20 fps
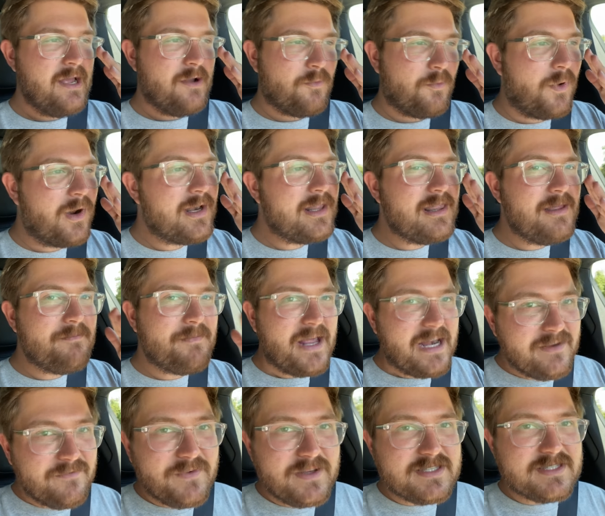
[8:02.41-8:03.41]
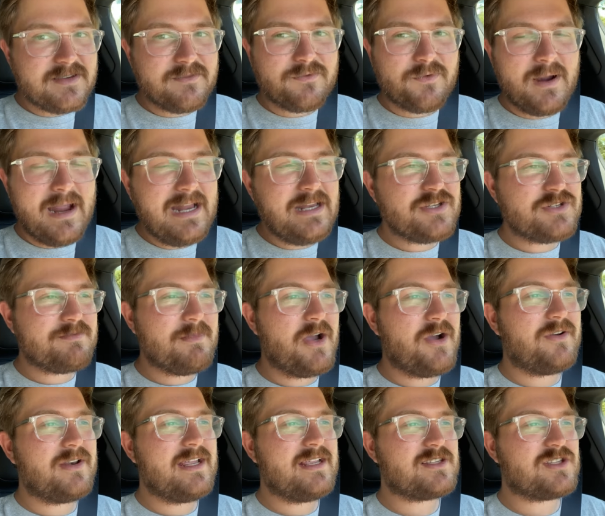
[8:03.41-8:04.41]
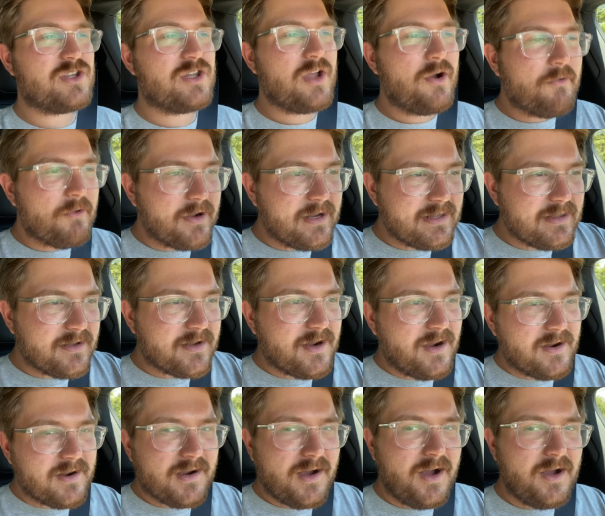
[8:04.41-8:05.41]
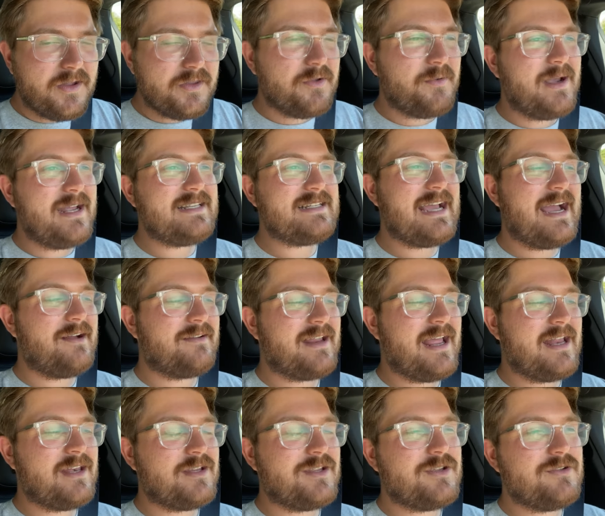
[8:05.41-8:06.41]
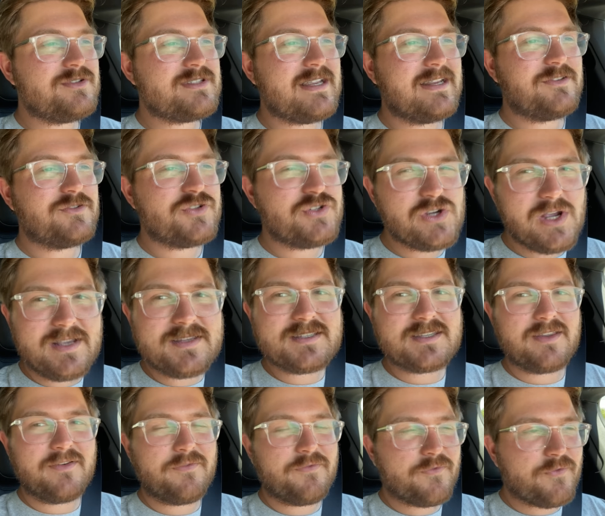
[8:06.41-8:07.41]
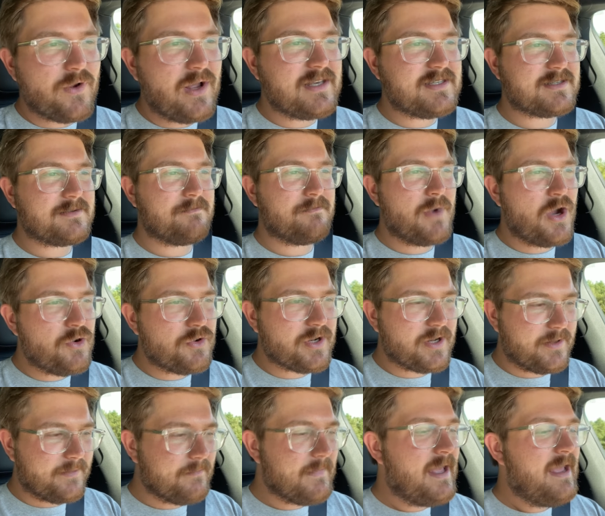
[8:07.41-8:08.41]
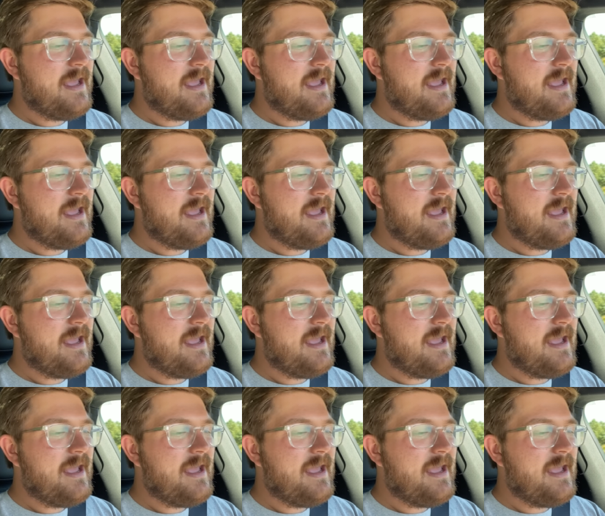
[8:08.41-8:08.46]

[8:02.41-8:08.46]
One of the benefits of range mode is lowering the car all the way down and using just the front motor.